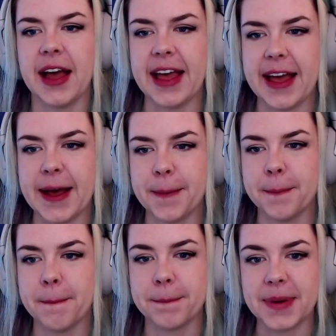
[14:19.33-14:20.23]

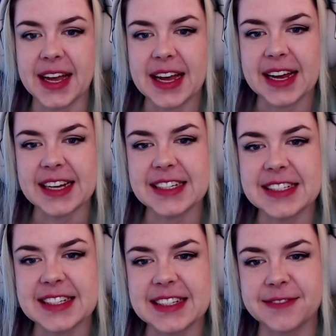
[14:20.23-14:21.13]
But
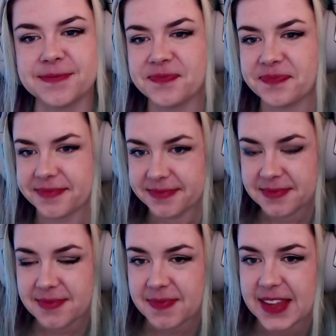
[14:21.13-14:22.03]

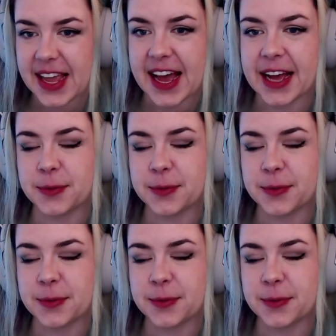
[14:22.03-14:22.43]
I